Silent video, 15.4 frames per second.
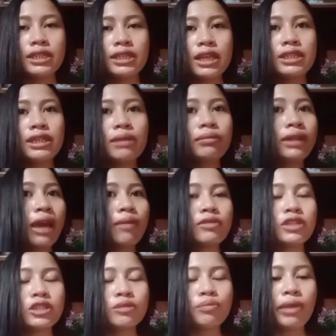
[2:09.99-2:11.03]
and
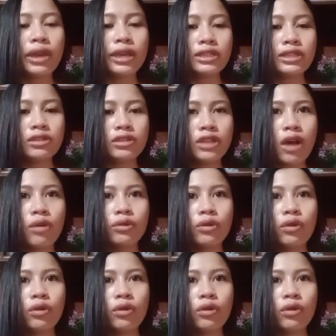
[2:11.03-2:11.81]
sometimes based on our